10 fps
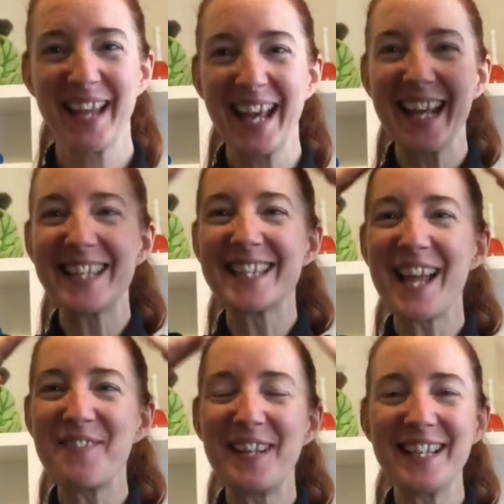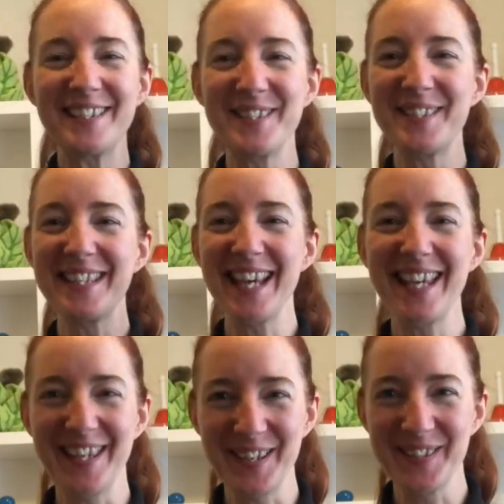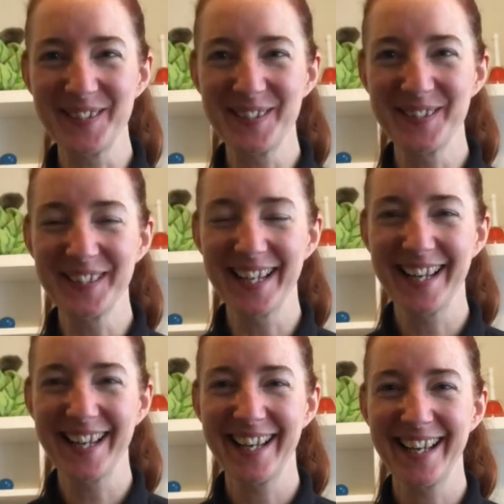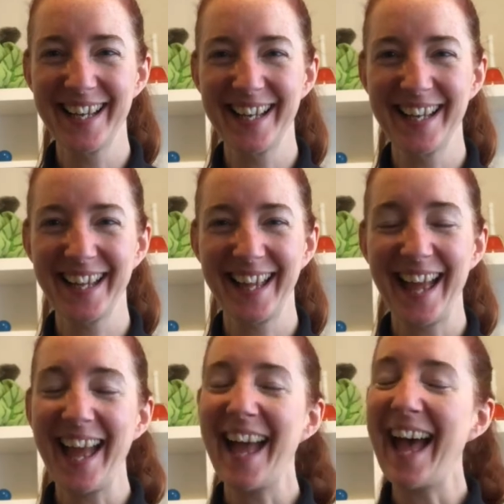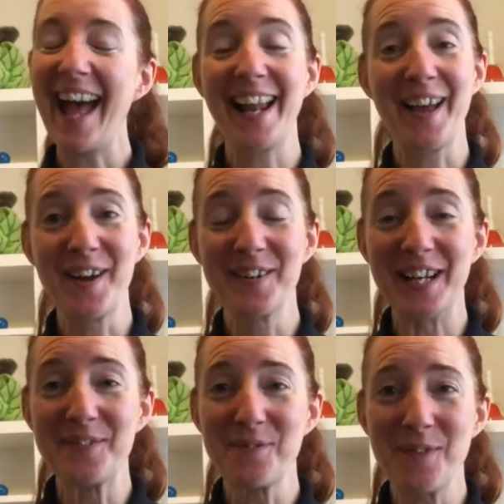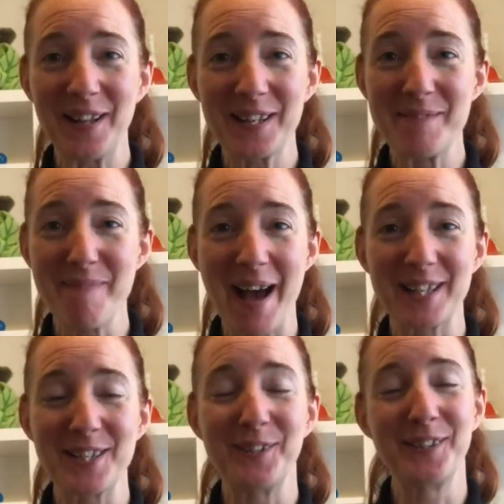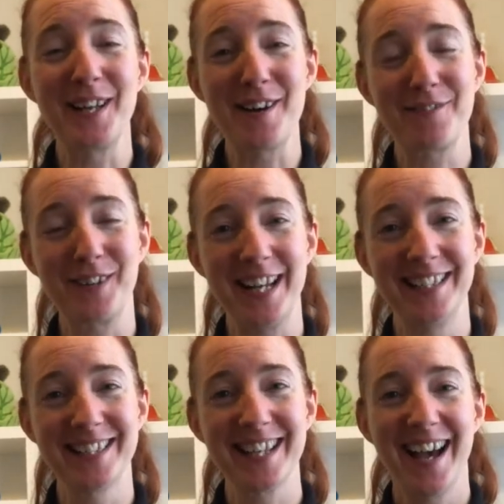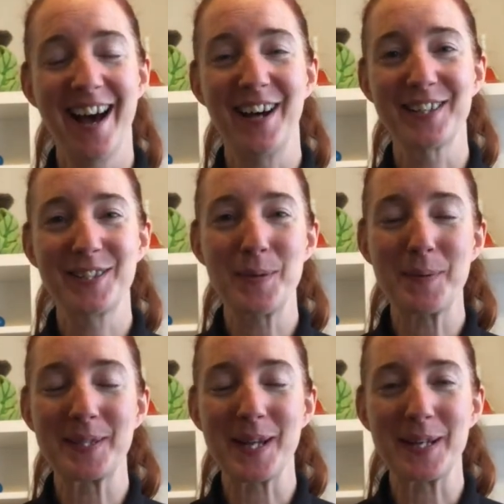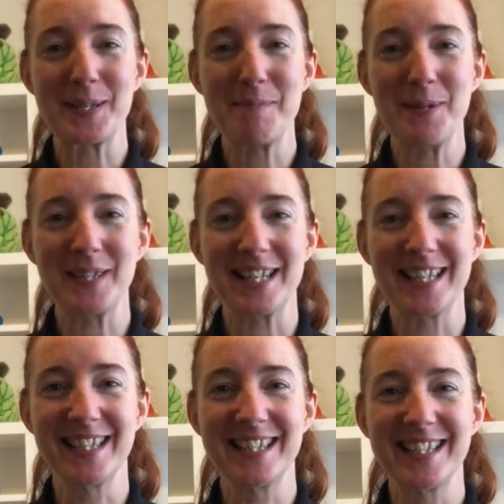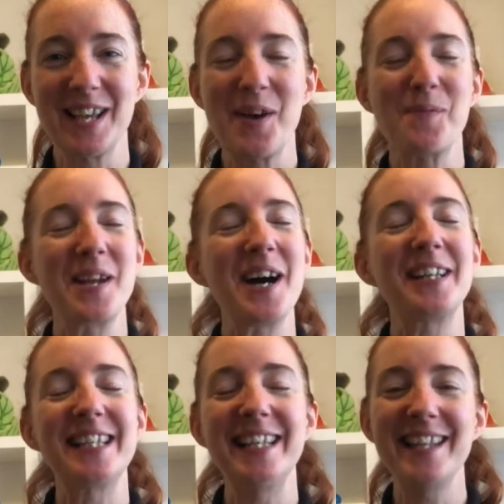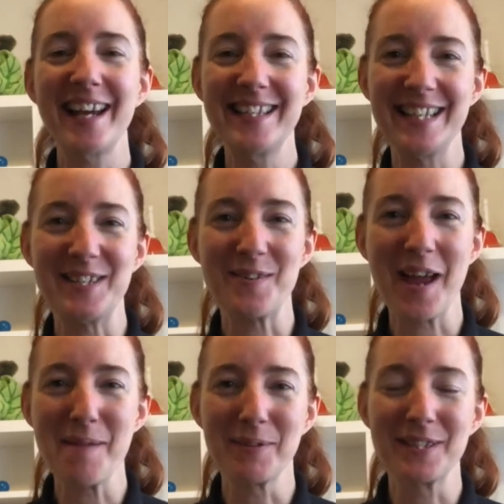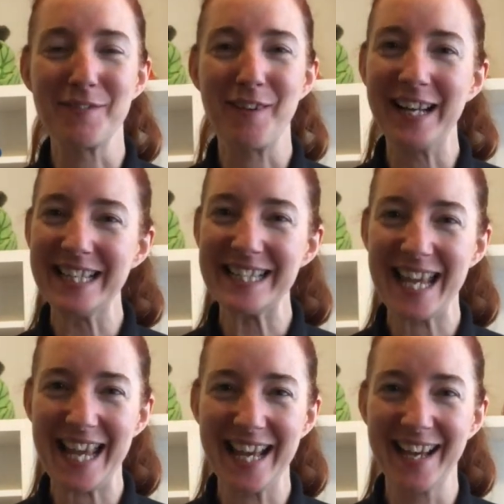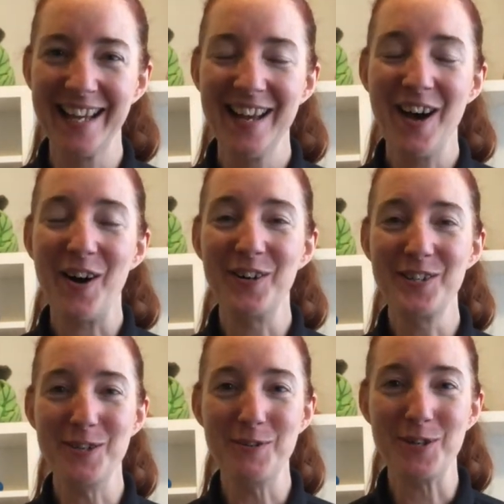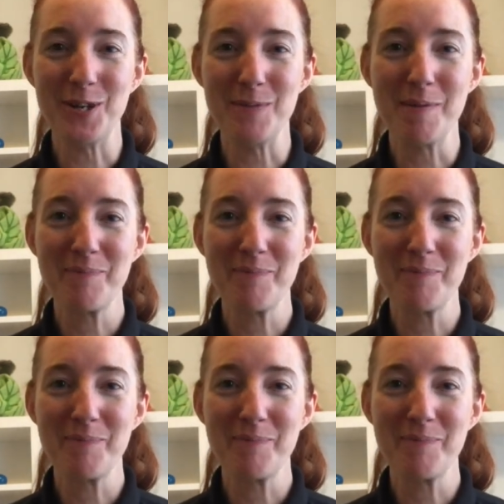it's lovely to see you. Hello and welcome back to all our friends, our Superstarter musicians. We are delighted you're able to find us here on YouTube.